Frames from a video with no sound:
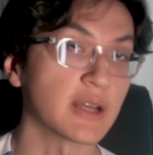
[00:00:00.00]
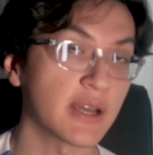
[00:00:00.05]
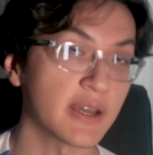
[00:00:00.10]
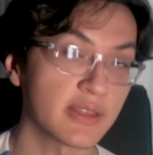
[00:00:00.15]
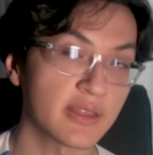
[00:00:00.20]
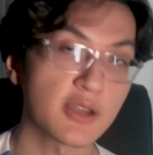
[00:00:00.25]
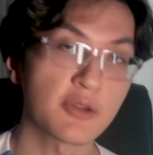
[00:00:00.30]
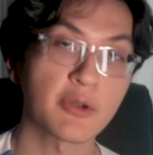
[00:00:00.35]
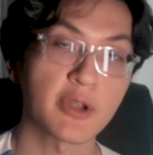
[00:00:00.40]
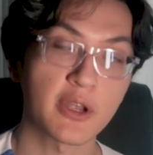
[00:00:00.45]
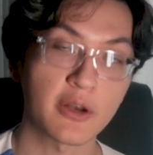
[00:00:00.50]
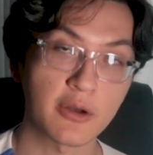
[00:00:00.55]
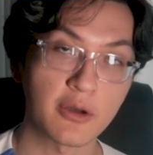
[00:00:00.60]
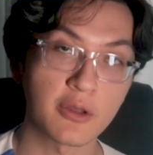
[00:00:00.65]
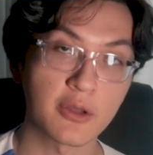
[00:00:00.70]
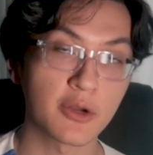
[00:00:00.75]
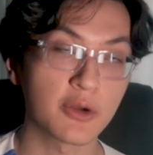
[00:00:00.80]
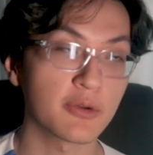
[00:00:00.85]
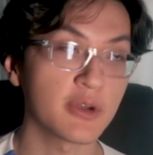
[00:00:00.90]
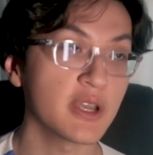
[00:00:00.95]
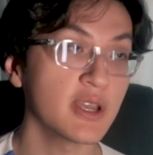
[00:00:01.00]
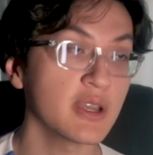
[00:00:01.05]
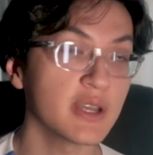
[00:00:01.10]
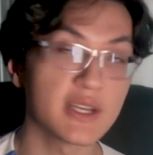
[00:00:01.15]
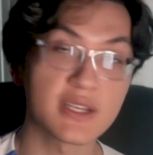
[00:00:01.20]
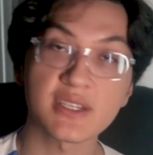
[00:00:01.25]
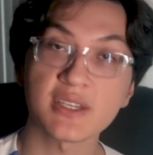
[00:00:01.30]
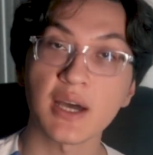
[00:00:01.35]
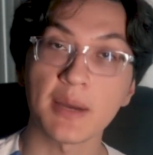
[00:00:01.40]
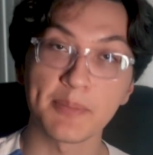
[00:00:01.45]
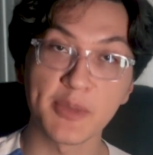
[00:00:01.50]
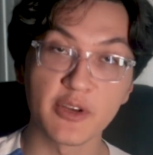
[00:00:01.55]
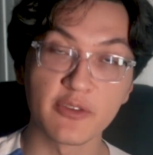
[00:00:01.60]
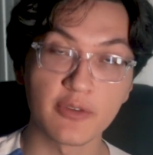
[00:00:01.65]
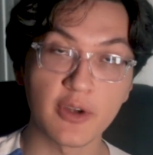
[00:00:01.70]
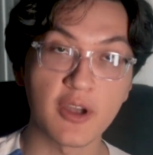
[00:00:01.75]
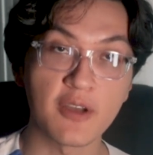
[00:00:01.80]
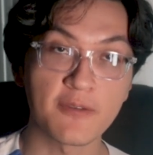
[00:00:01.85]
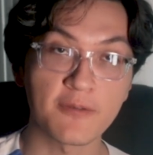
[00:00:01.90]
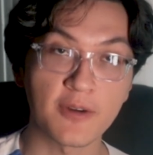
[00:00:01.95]
I think we can all agree it's not been
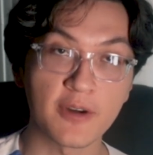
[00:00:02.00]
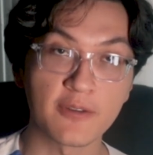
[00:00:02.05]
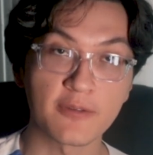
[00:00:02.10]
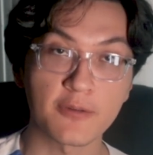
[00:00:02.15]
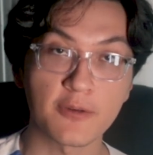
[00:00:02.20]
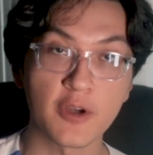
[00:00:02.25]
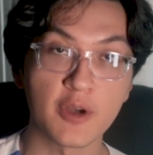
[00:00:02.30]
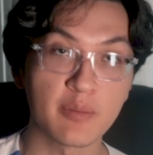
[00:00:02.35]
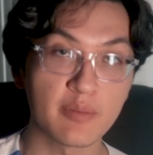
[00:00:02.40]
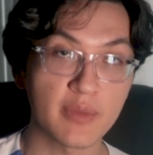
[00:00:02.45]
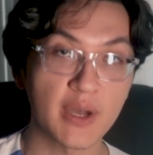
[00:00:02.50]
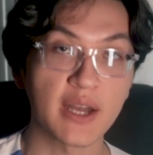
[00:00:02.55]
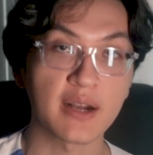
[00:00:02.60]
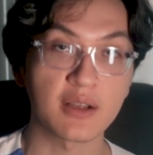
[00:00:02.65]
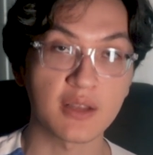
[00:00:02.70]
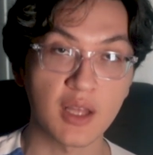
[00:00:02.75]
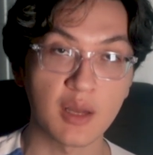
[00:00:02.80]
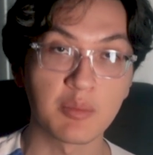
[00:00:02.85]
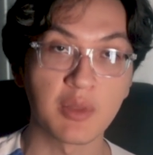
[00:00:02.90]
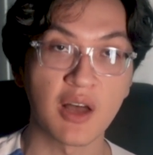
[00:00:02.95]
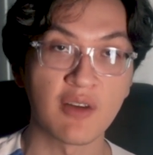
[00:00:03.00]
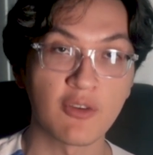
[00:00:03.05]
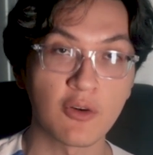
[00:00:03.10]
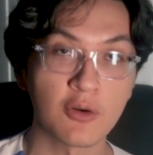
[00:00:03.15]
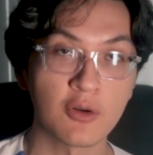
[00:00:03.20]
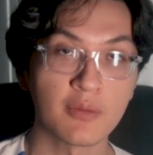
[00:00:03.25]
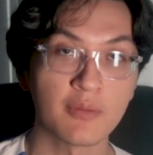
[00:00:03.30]
very fun for him at club level.